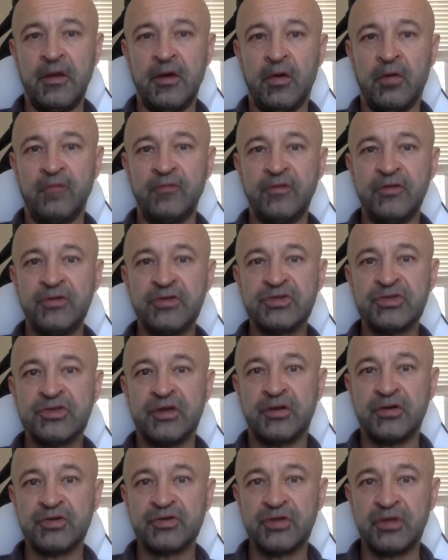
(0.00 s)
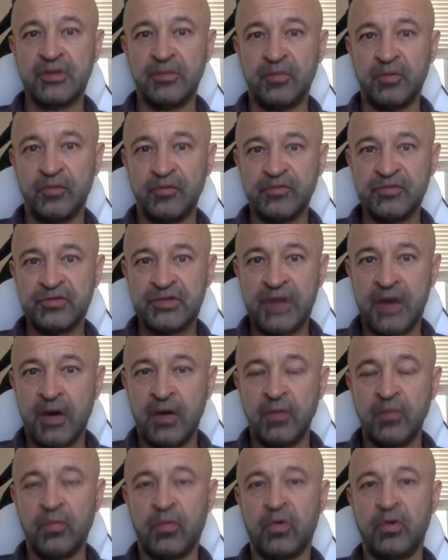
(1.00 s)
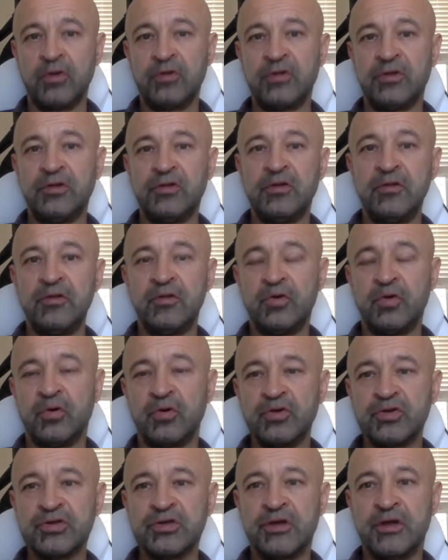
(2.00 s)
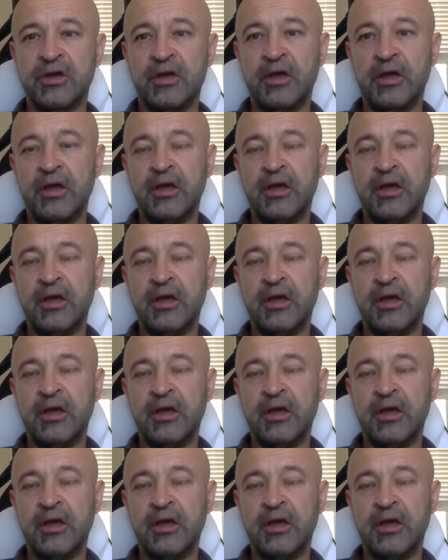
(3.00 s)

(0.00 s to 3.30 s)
of these cells and moves downward, it incurs a